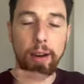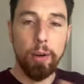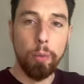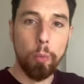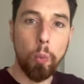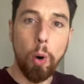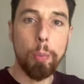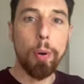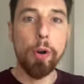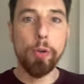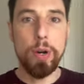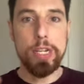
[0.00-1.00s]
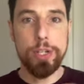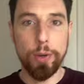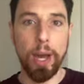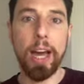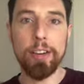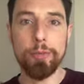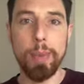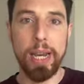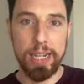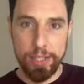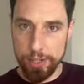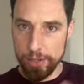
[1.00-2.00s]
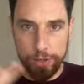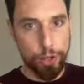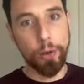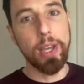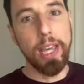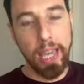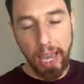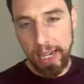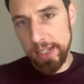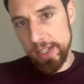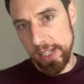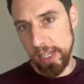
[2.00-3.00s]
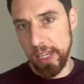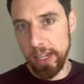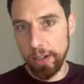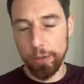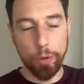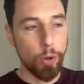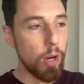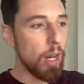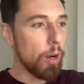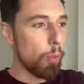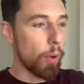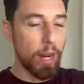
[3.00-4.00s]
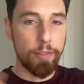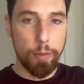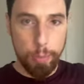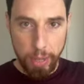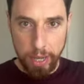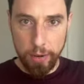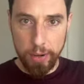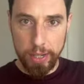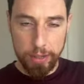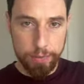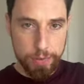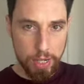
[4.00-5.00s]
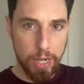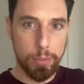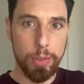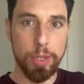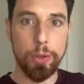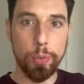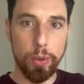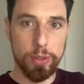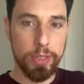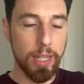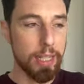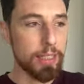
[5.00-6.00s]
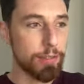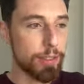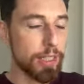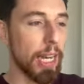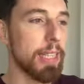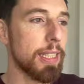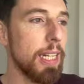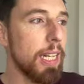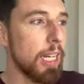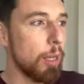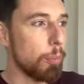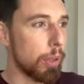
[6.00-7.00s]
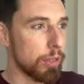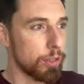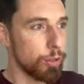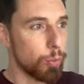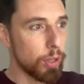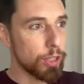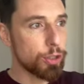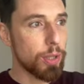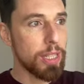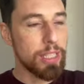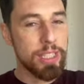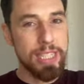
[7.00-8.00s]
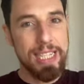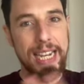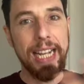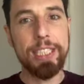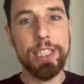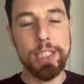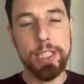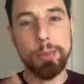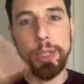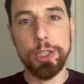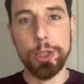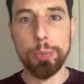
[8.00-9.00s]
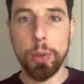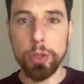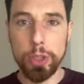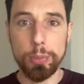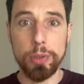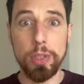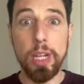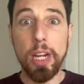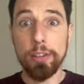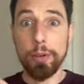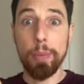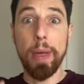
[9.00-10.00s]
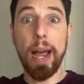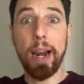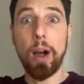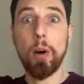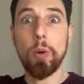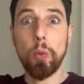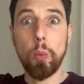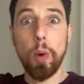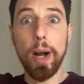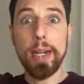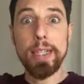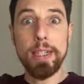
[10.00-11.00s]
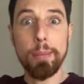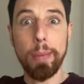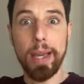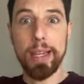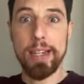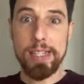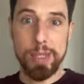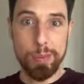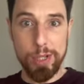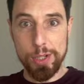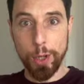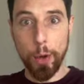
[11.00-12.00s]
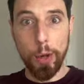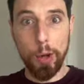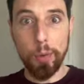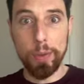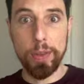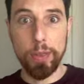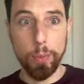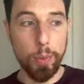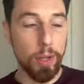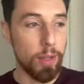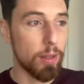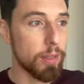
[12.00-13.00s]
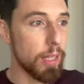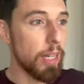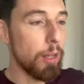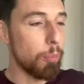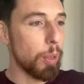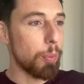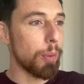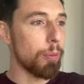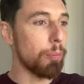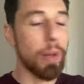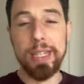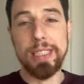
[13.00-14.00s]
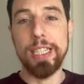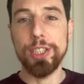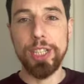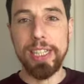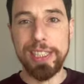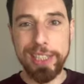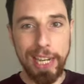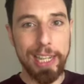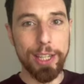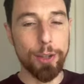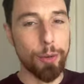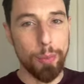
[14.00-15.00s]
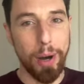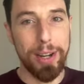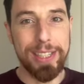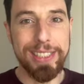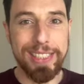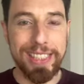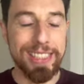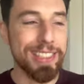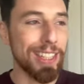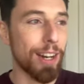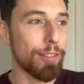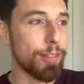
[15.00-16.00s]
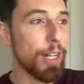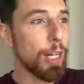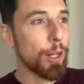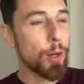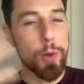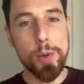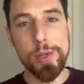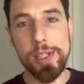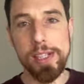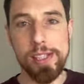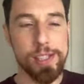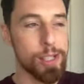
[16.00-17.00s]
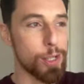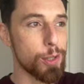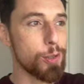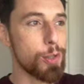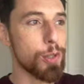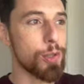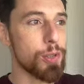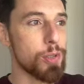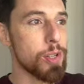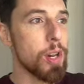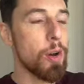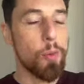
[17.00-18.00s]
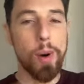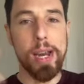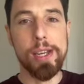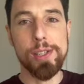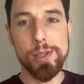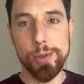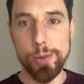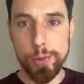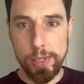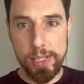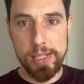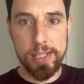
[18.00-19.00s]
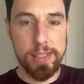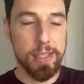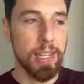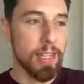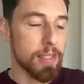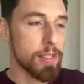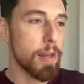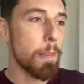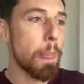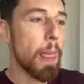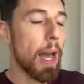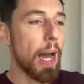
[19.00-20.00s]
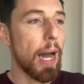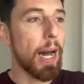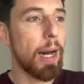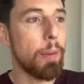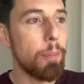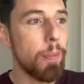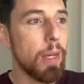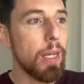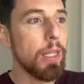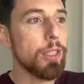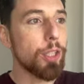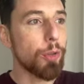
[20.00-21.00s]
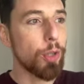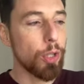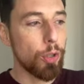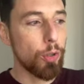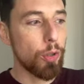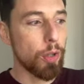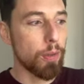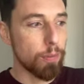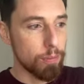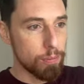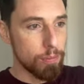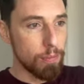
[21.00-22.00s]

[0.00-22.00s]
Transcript: what progress you have made during a calendar year or whatever period of time that you want to kind of set, but you want to try and detach it as much as possible from that whole wider mechanism that's going on in the world. People essentially selling you marketing stuff, courses, solutions, ways through these things, so that you can